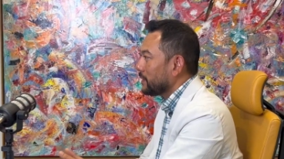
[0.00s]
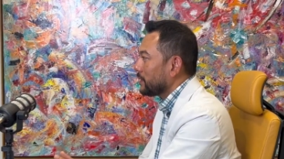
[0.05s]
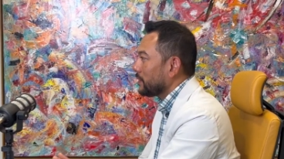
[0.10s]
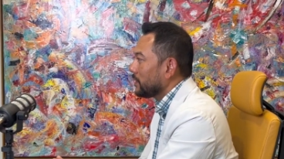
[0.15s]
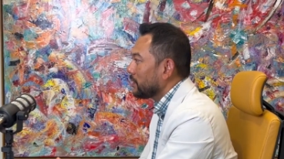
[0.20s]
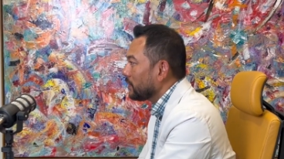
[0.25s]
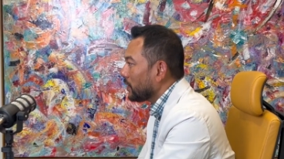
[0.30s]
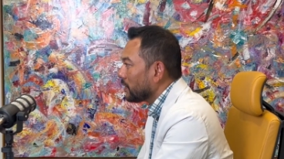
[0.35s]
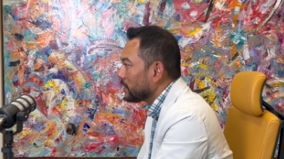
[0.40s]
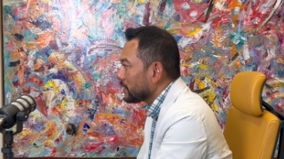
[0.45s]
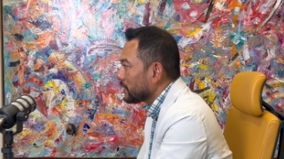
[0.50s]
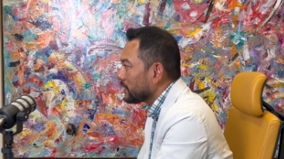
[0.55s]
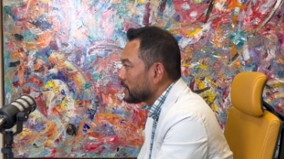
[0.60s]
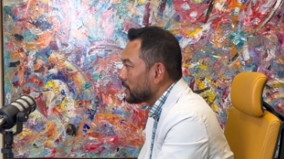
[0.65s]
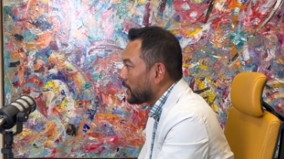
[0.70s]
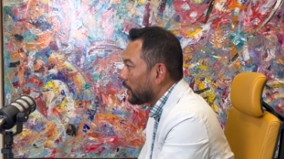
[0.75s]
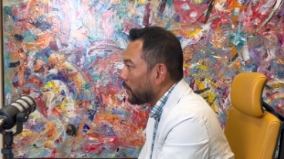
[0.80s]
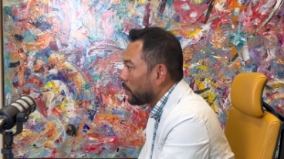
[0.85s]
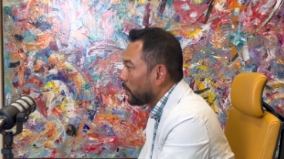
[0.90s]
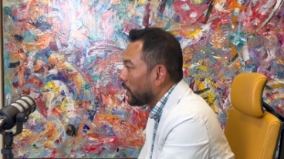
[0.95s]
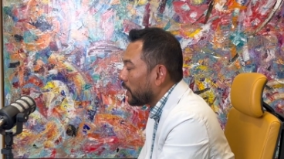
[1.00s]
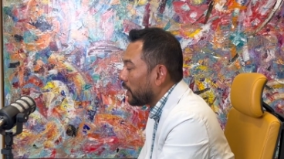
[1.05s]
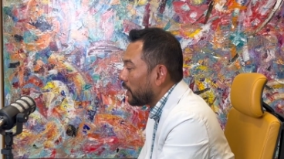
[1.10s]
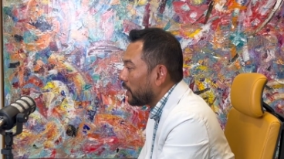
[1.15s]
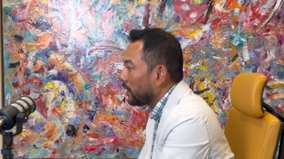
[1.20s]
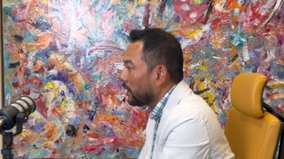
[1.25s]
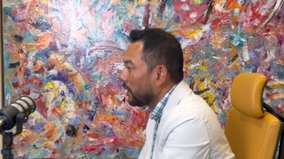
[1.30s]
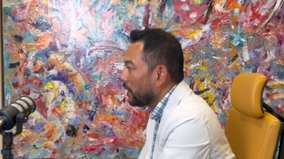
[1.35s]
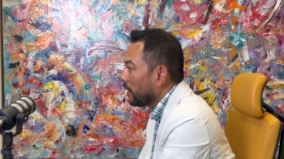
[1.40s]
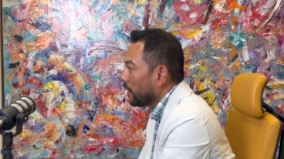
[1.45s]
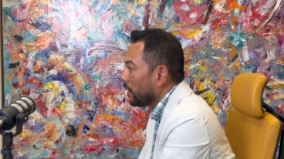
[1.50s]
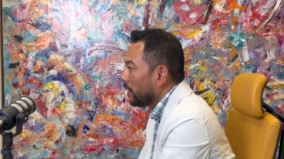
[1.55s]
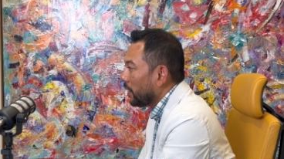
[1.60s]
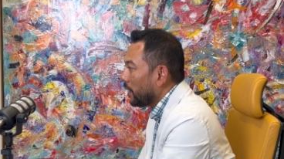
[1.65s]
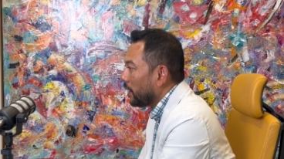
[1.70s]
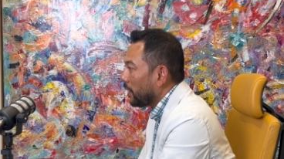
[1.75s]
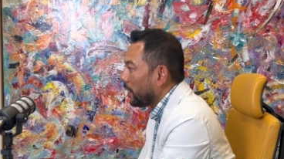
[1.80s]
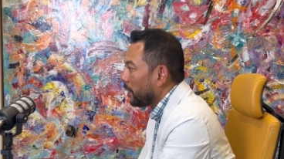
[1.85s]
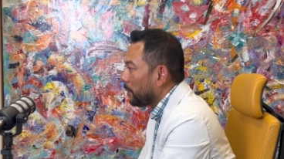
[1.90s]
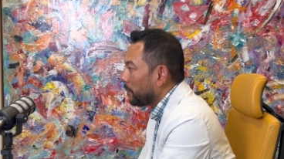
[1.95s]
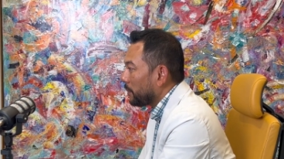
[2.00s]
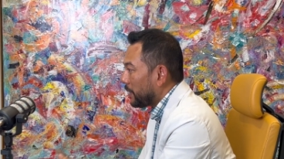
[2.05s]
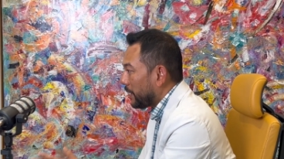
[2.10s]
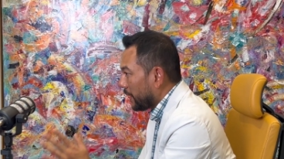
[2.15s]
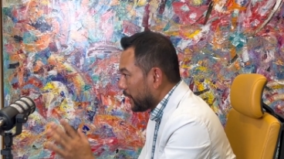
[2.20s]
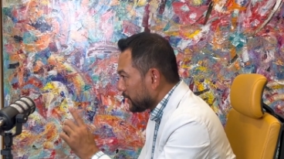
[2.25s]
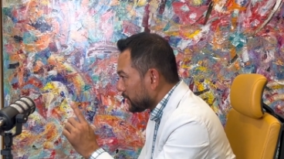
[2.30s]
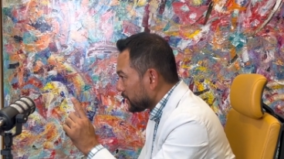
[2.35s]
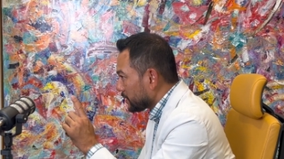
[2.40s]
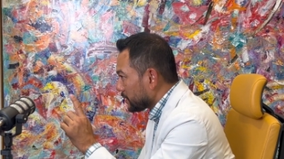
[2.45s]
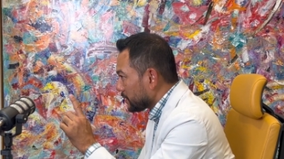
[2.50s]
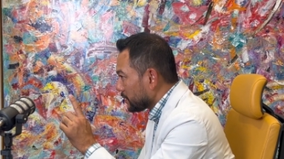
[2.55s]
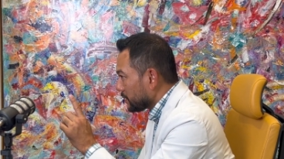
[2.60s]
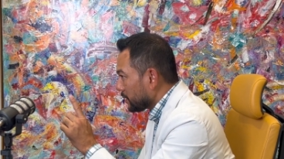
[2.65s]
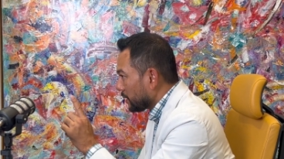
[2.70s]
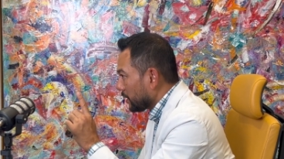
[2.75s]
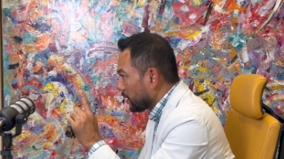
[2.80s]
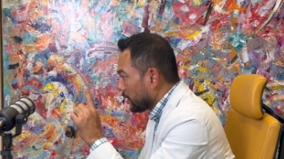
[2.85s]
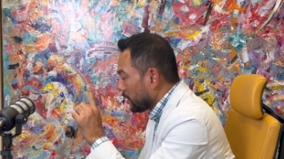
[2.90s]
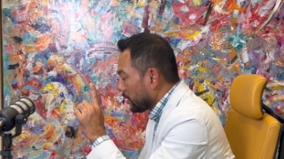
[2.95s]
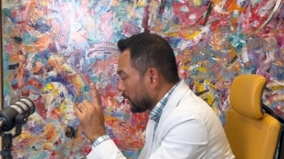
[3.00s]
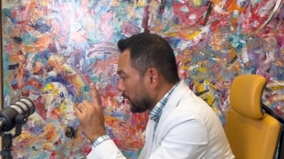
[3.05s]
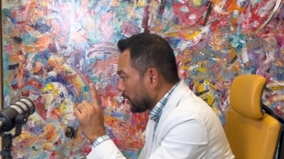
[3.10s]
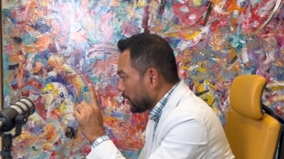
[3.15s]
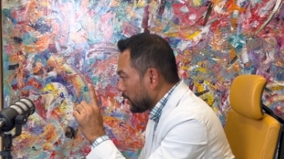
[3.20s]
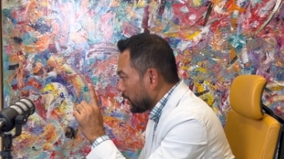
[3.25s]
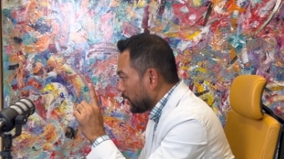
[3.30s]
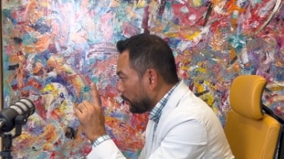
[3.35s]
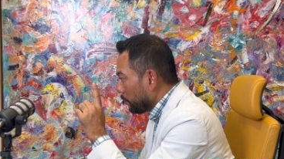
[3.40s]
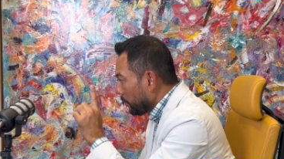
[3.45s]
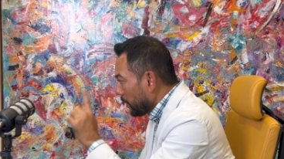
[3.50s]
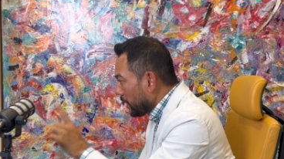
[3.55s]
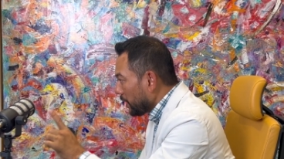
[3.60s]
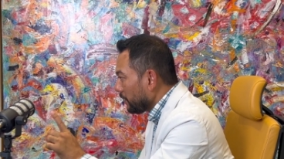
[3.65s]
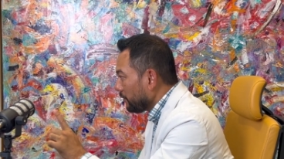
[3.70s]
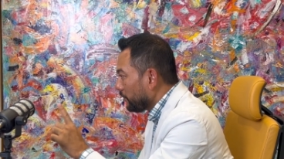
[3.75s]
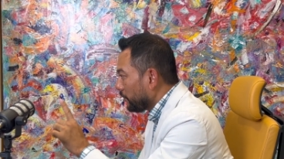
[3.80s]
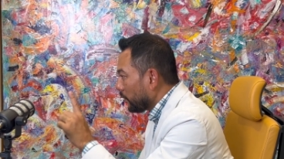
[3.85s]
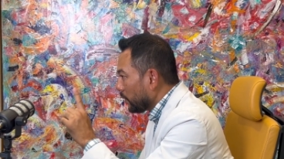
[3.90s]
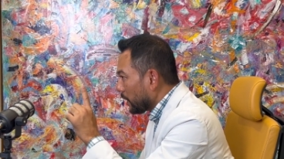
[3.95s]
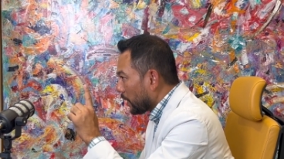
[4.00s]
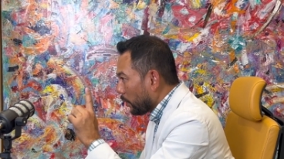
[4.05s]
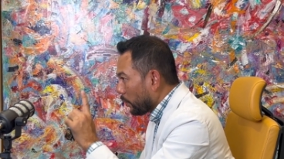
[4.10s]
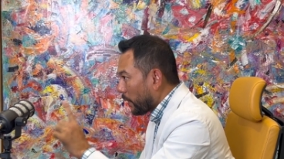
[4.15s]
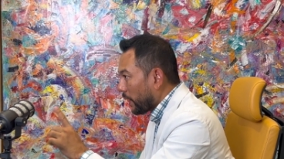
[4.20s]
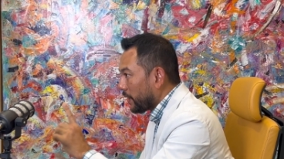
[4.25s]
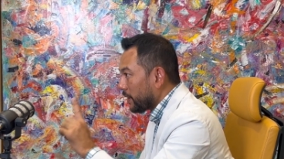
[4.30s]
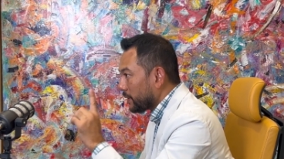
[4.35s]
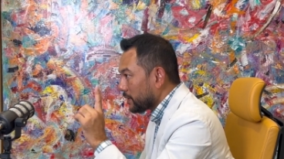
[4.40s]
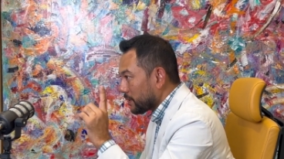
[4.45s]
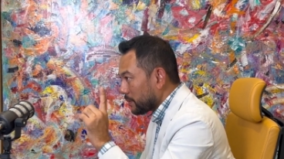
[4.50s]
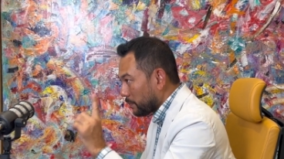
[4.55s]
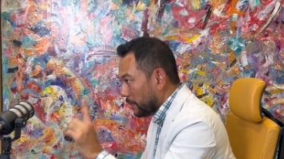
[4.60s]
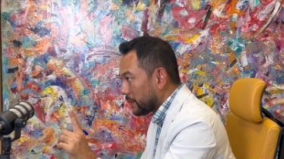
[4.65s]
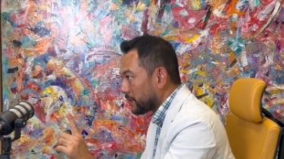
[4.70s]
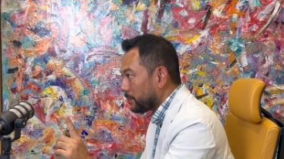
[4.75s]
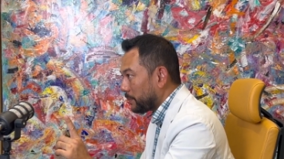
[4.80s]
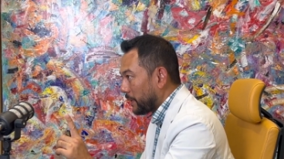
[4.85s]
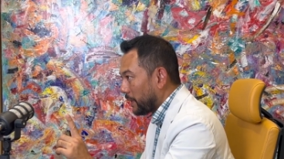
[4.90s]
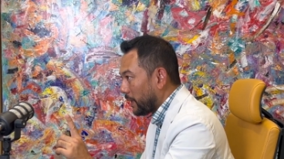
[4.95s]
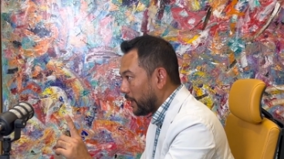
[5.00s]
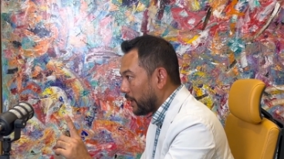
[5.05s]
not just that way. Yes, the meaningful awareness must be there.